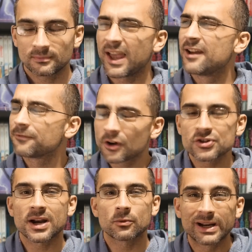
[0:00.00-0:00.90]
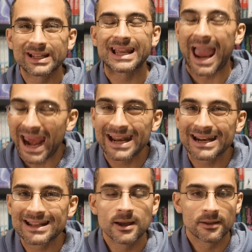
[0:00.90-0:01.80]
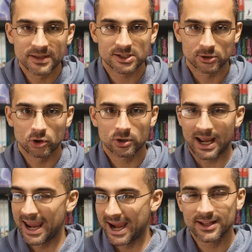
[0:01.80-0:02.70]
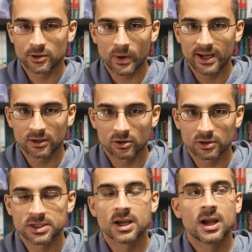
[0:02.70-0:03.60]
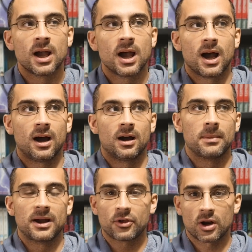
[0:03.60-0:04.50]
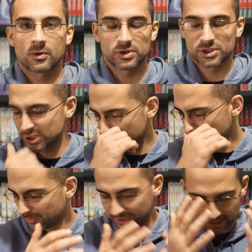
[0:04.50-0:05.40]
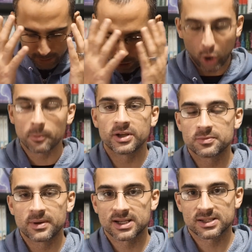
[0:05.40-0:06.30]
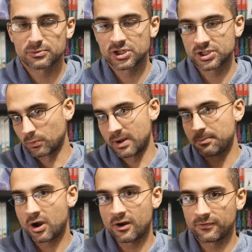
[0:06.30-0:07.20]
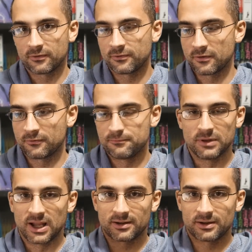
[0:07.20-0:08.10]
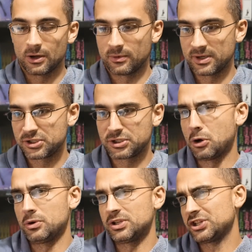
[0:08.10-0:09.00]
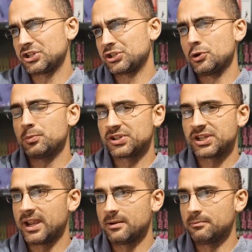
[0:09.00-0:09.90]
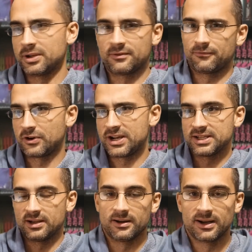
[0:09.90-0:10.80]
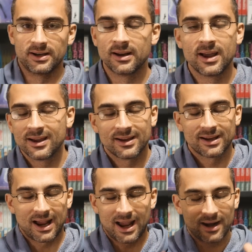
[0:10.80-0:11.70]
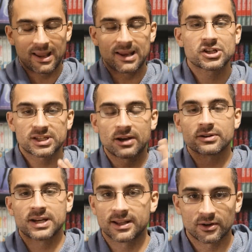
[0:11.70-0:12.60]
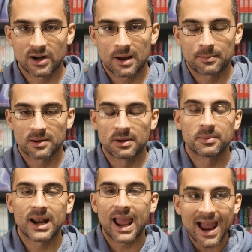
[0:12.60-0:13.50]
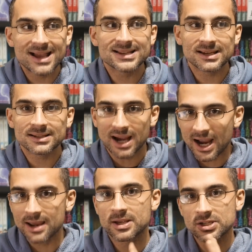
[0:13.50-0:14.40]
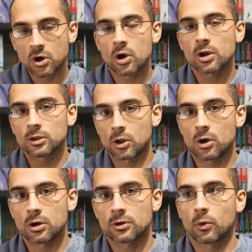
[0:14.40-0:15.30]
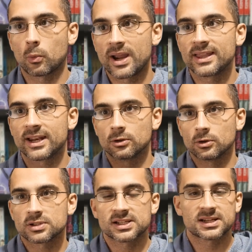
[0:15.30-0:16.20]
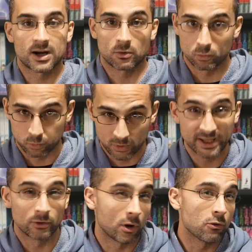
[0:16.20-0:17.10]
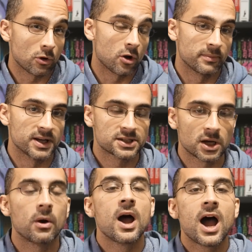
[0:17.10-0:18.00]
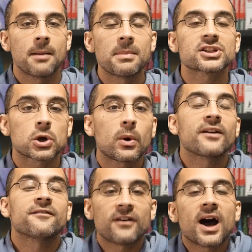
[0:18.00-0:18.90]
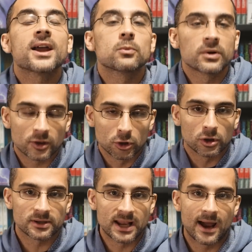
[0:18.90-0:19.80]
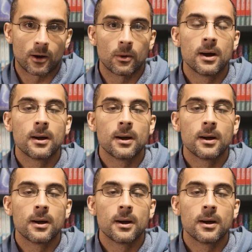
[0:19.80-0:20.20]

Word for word: At first I really hated this look. I hated the way it looked. Um, I thought it was just complete garbage because it was just a ripoff of, of like, you know, it's oh, it's just Super Saiyan, but Frieza. And it, I, it just irritated the crap out of me. But as time has gone along, the way that it looks has kind of really grown on me. So I'm actually quite fine with the look now.